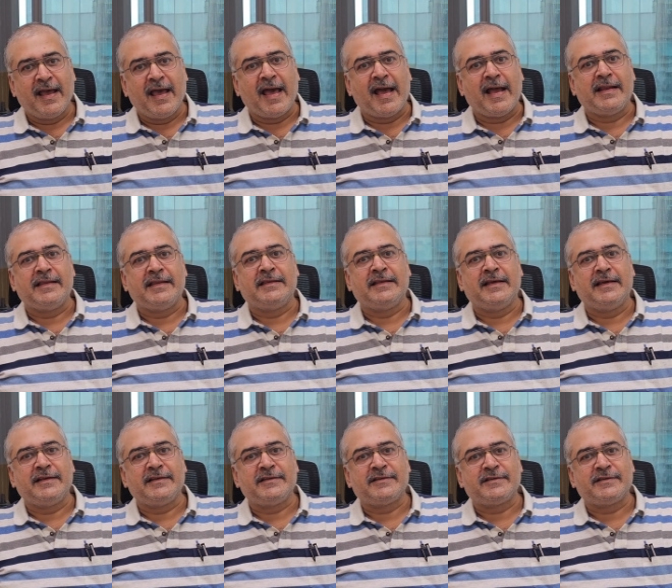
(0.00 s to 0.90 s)
and
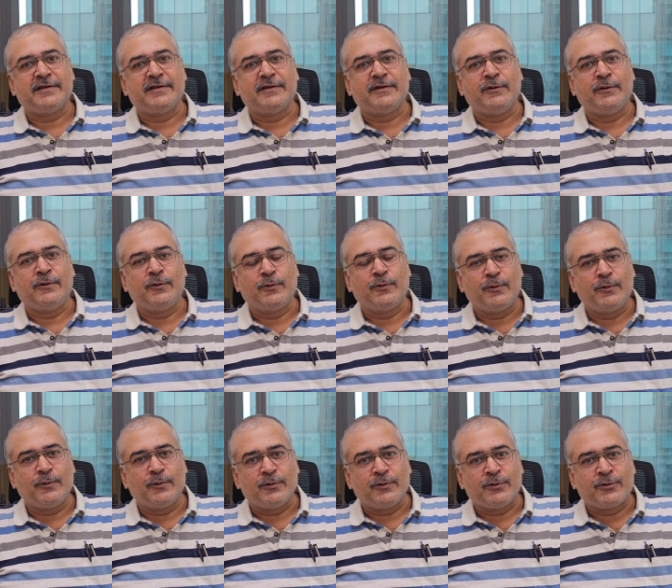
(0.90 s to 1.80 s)
there is
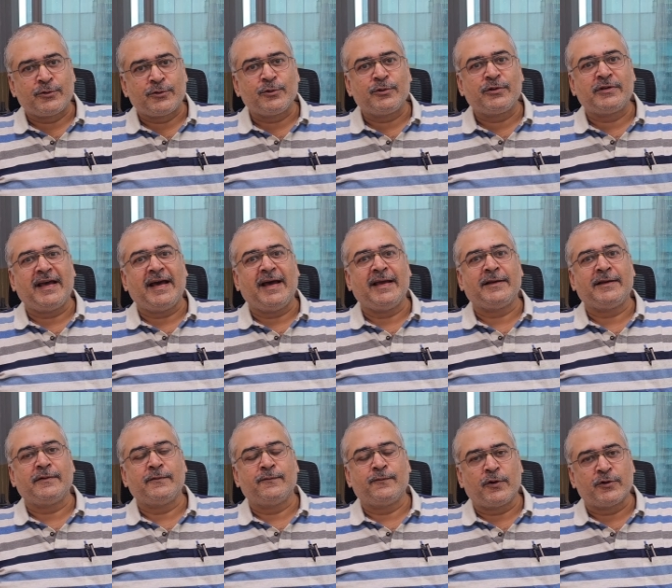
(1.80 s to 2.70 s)
no truth
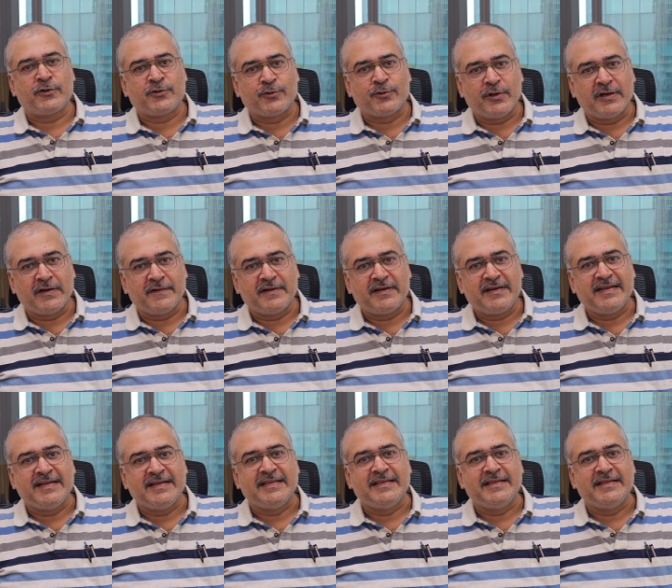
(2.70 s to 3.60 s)
whatsoever
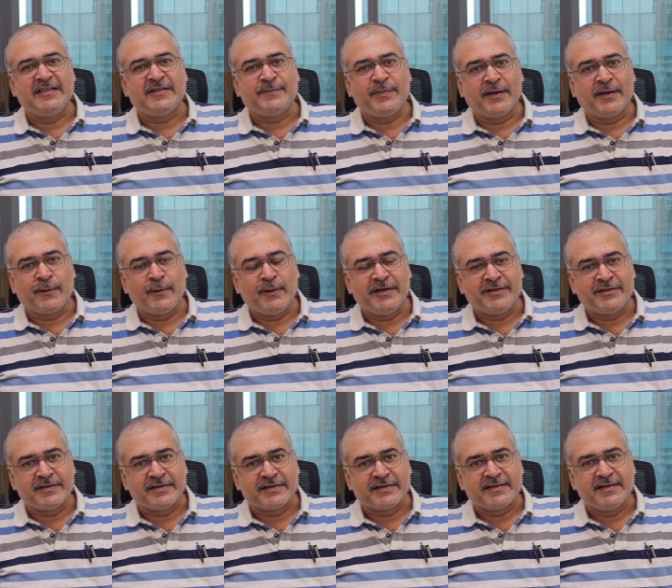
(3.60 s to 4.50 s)
in these
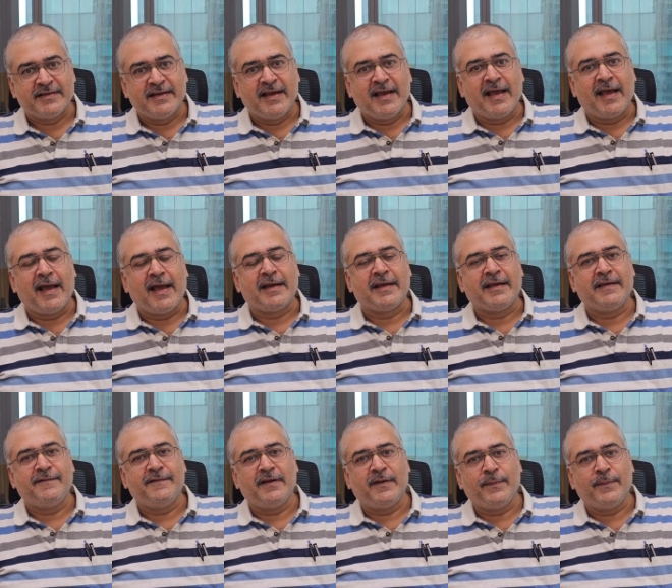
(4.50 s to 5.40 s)
speculations, and
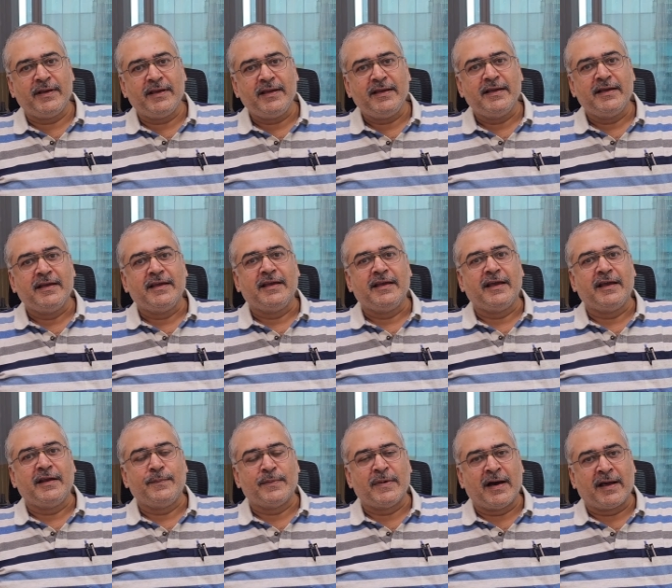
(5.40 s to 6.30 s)
he will be
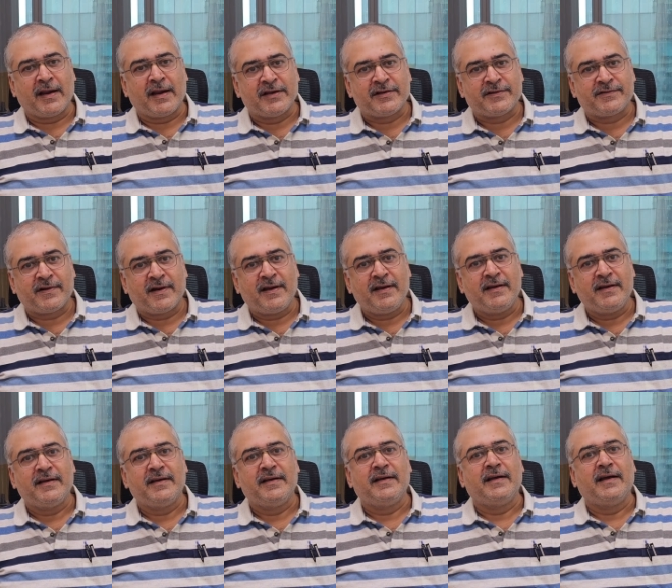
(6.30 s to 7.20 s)
in Maharashtra
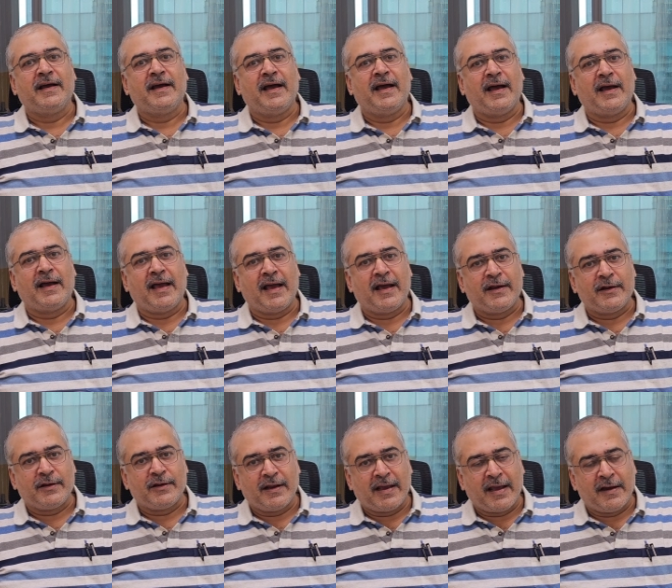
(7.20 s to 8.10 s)

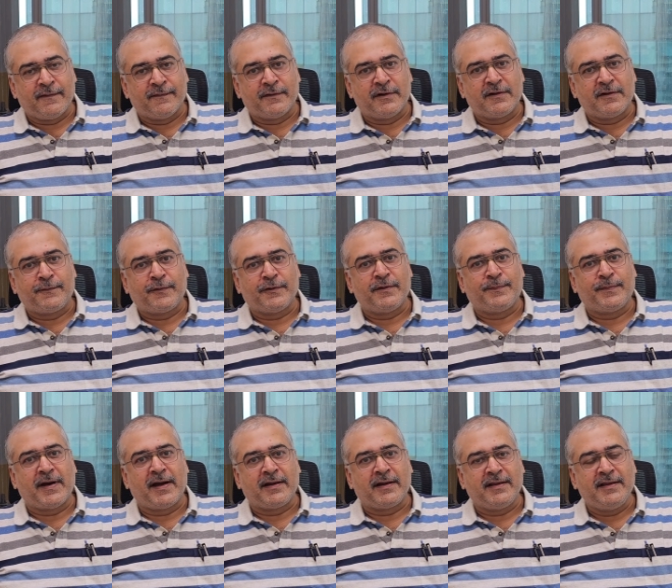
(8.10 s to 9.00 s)
and work for the
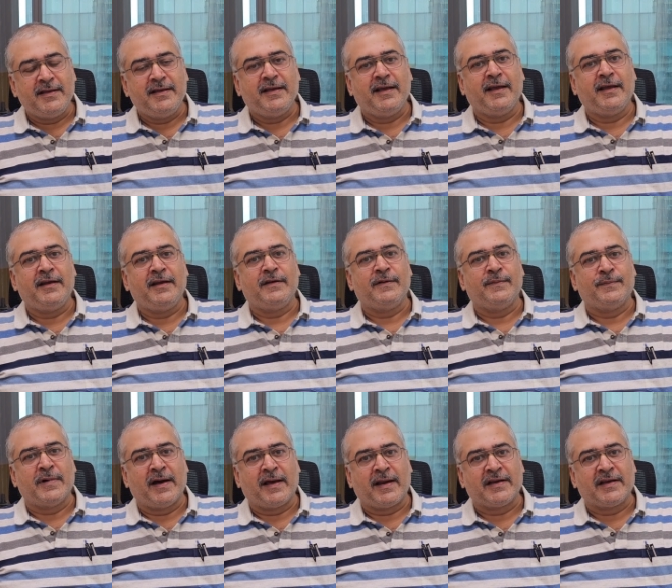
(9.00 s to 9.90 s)
party in
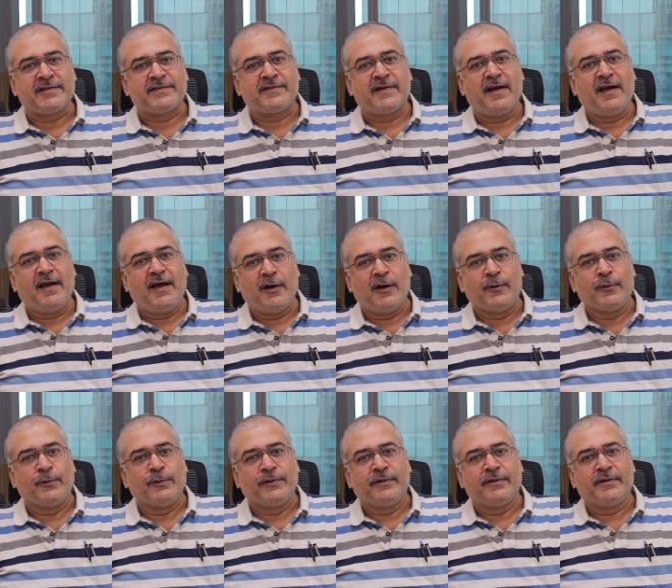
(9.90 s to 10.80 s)
Maharashtra
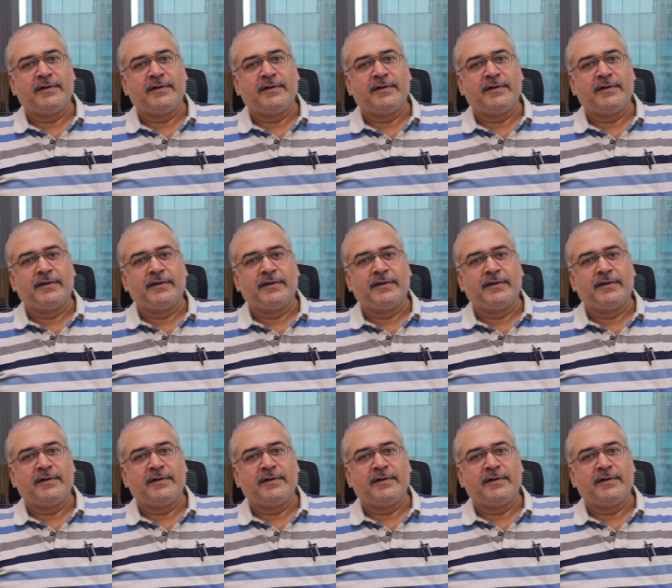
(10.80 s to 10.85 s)
alone.